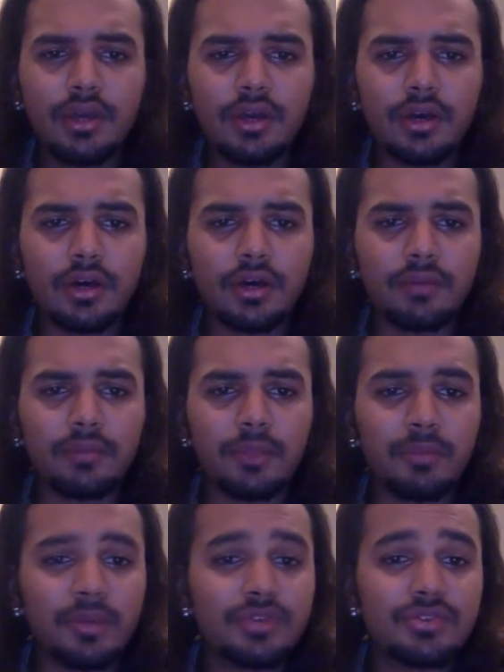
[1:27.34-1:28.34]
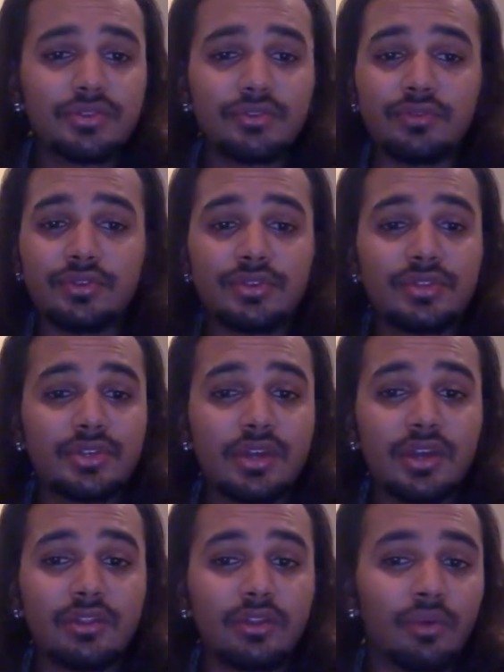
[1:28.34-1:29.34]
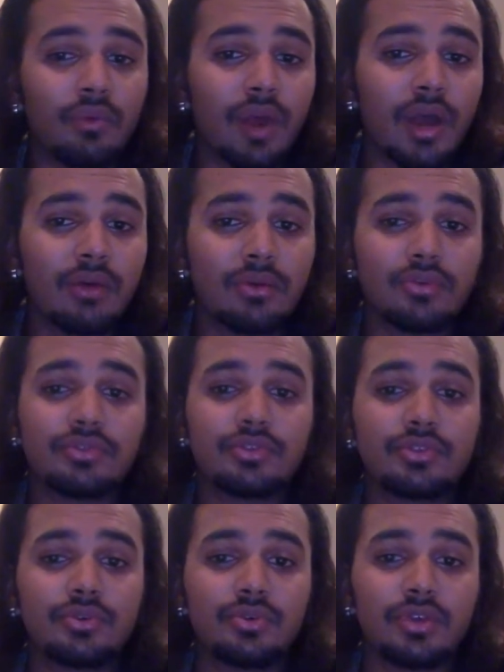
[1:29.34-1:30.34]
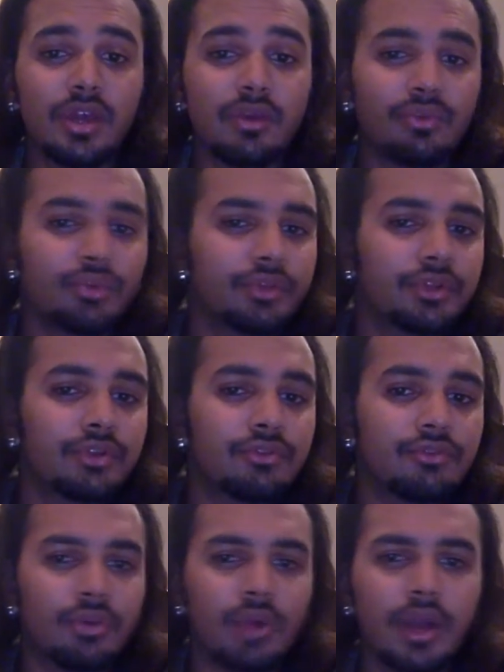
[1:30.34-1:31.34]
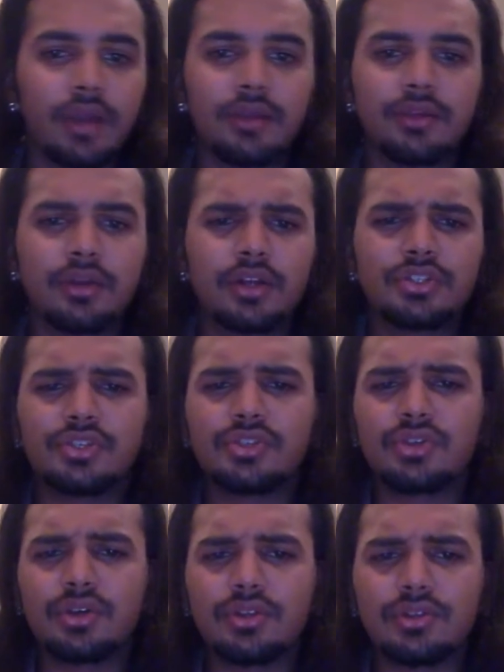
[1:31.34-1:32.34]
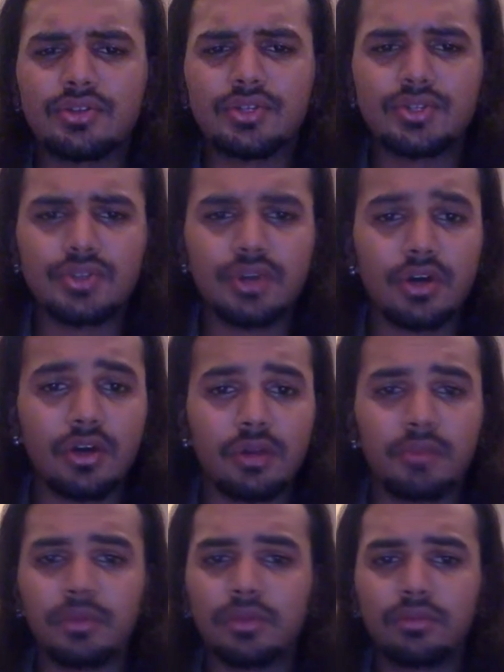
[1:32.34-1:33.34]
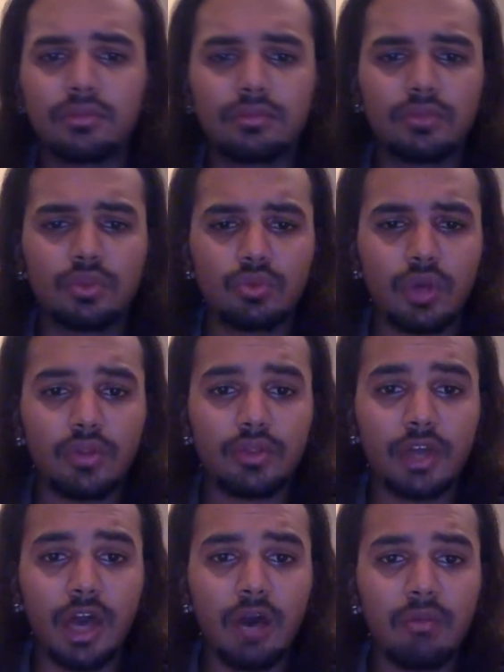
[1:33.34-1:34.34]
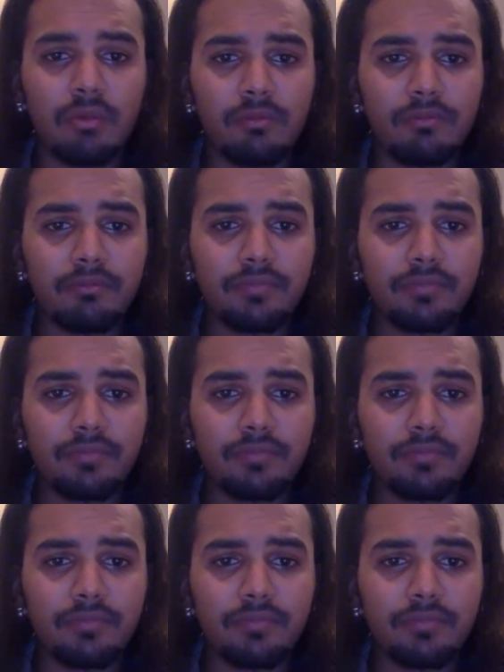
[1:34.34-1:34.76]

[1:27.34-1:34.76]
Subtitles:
The mix of the singing and the growls create really good variety, not just on this song, I mean, throughout the album.